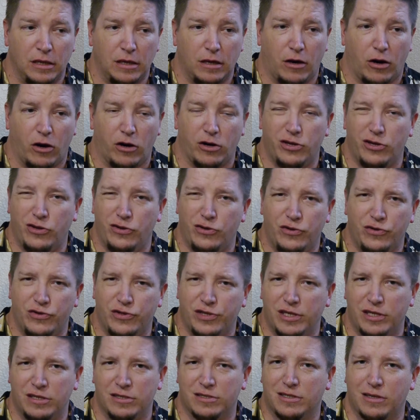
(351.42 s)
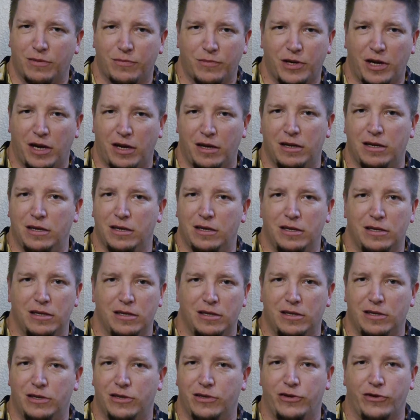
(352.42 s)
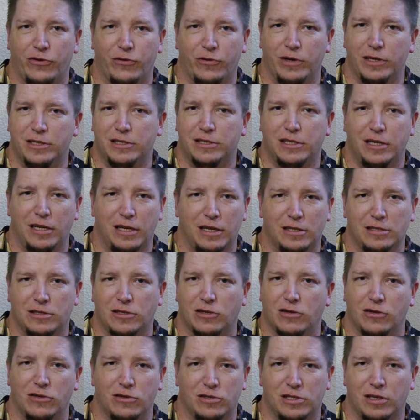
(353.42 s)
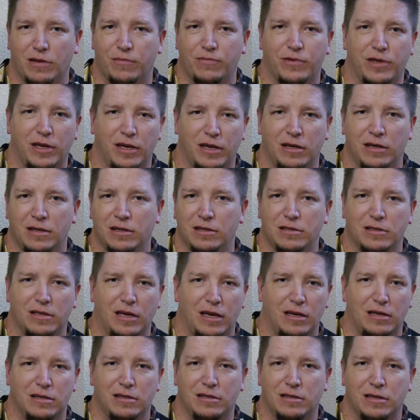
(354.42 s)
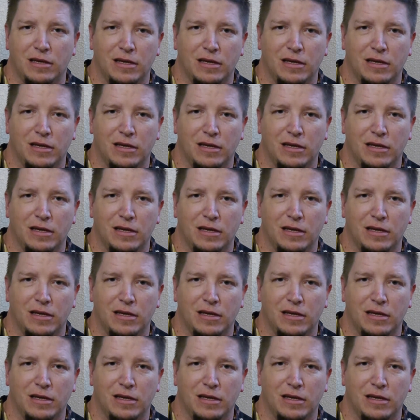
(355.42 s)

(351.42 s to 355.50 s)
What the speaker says: are you using some kind of heuristics or something that